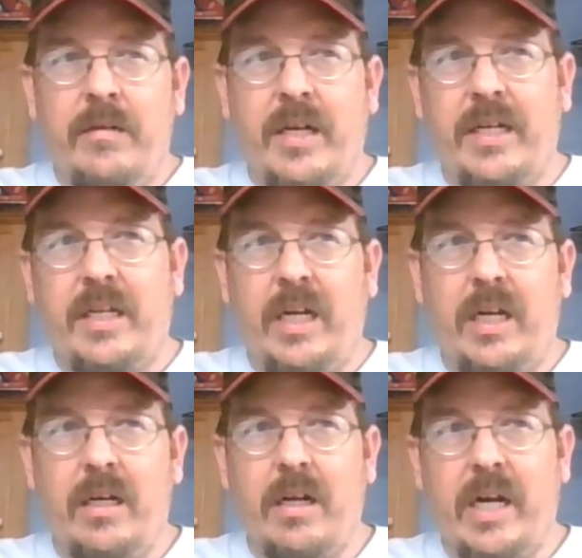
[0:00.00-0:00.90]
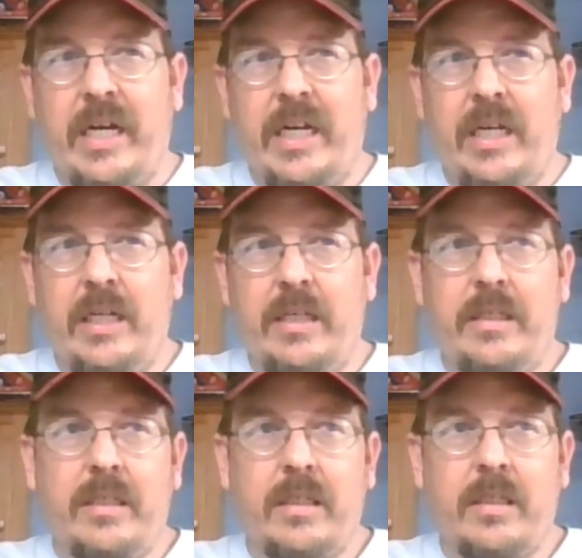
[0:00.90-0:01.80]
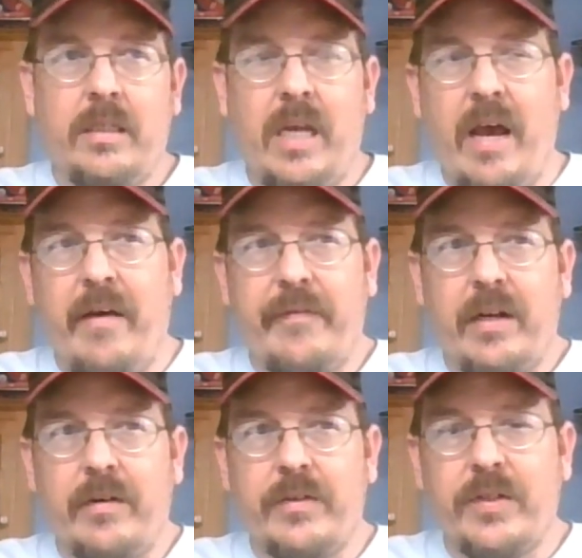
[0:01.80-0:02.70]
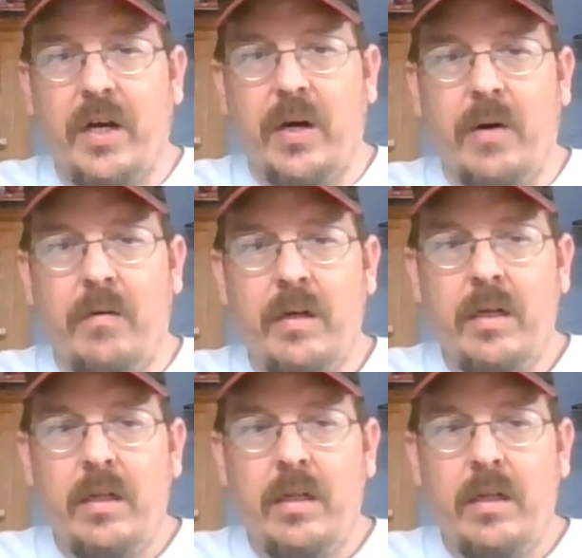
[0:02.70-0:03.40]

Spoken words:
1997 or so.